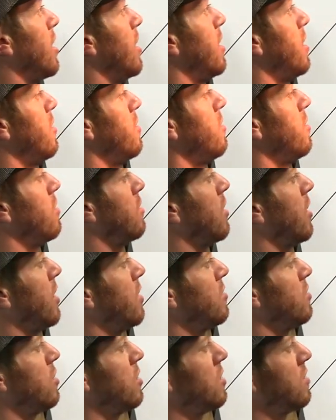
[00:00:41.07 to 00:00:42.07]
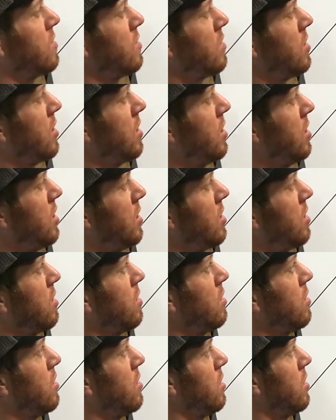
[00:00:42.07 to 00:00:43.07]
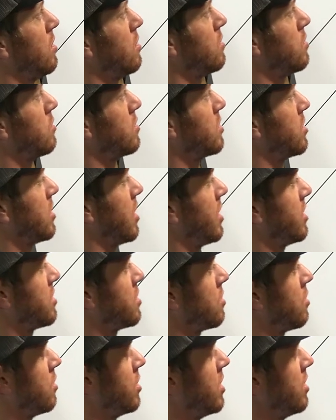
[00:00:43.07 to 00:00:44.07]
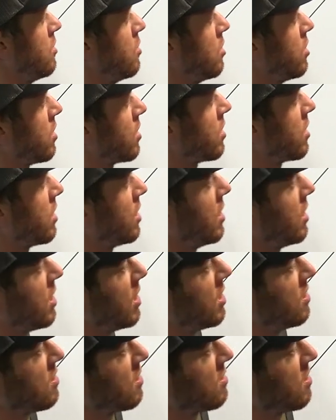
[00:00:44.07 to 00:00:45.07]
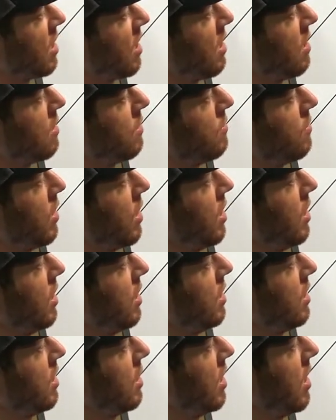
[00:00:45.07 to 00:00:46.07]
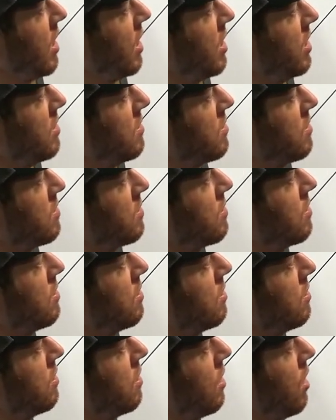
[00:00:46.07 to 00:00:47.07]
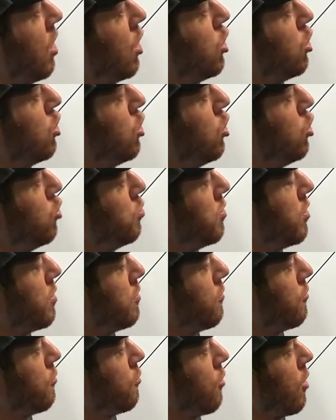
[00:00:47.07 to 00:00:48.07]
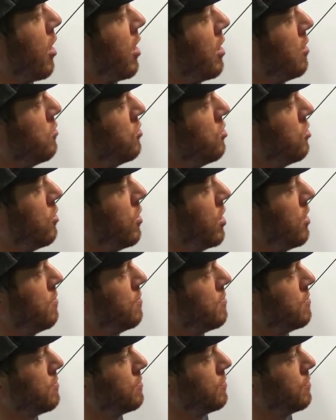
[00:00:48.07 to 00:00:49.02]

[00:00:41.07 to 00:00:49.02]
lens, as you can see here. So it's a nice clean look and it does have a nice aluminum frame to it.